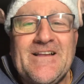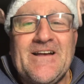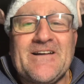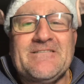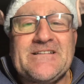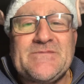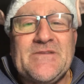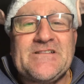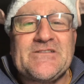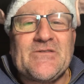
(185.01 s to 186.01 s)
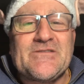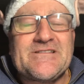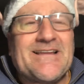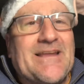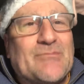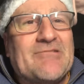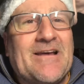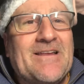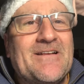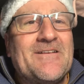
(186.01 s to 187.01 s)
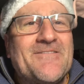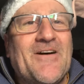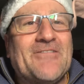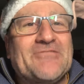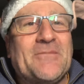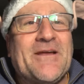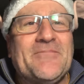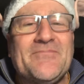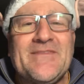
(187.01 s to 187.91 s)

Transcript: at Christmas or celebrate. Far from it.